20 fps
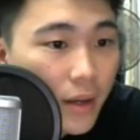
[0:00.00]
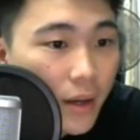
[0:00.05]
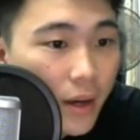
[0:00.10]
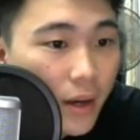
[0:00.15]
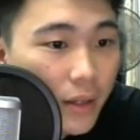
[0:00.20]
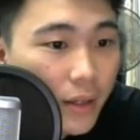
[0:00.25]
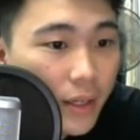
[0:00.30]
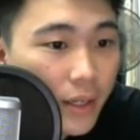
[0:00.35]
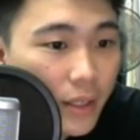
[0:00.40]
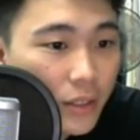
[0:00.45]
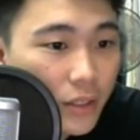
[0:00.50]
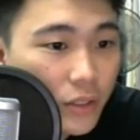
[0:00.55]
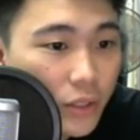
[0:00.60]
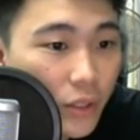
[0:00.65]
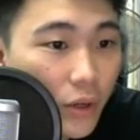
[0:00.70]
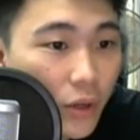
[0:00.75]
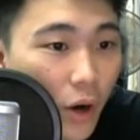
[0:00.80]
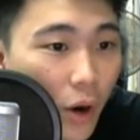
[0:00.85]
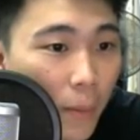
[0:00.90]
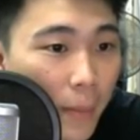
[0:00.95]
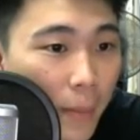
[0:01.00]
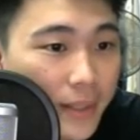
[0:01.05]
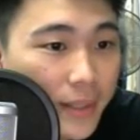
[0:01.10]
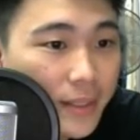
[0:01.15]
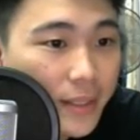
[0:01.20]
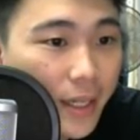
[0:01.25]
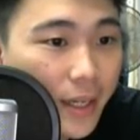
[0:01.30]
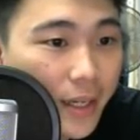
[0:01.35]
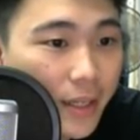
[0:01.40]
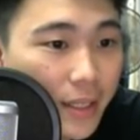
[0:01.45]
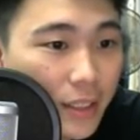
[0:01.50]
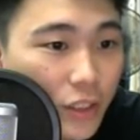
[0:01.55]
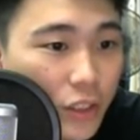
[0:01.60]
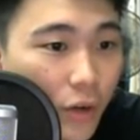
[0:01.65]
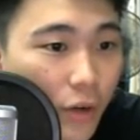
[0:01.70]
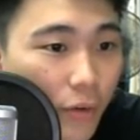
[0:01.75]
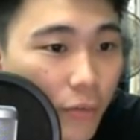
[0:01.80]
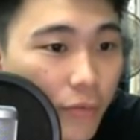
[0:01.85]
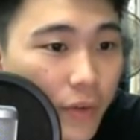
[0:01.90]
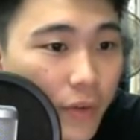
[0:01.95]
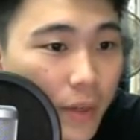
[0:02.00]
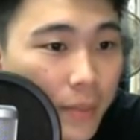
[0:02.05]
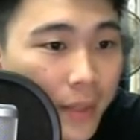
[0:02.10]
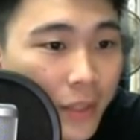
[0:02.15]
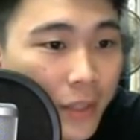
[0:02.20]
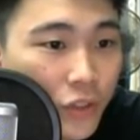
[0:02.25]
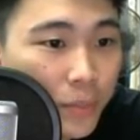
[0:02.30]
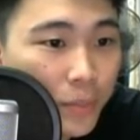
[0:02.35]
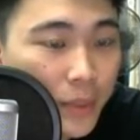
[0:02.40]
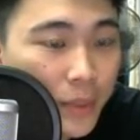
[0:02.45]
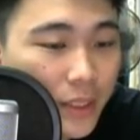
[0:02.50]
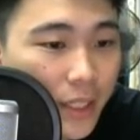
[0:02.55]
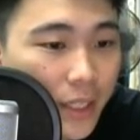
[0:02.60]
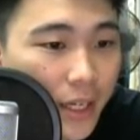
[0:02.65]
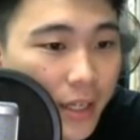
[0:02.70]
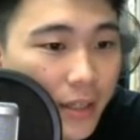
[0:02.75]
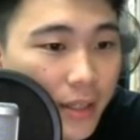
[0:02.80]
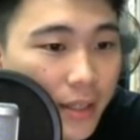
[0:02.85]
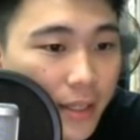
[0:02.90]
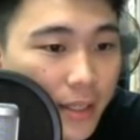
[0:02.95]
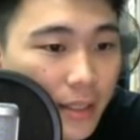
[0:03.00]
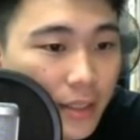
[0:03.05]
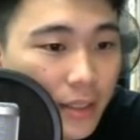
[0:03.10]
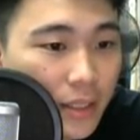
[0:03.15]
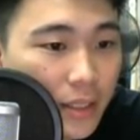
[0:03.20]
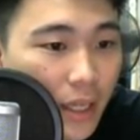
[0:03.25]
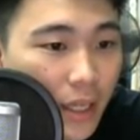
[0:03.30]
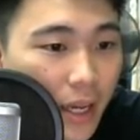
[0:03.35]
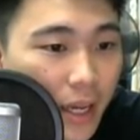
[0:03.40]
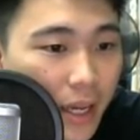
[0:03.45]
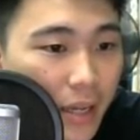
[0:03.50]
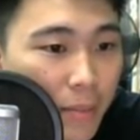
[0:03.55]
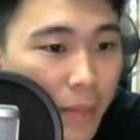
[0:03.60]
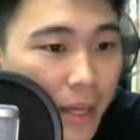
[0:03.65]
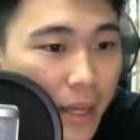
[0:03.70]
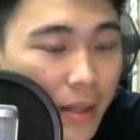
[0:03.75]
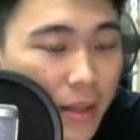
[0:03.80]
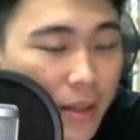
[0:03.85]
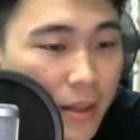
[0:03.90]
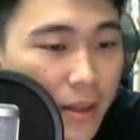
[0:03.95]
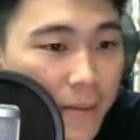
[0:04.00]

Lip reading: Okay, so on my side it's confirmed 100% is Heyman.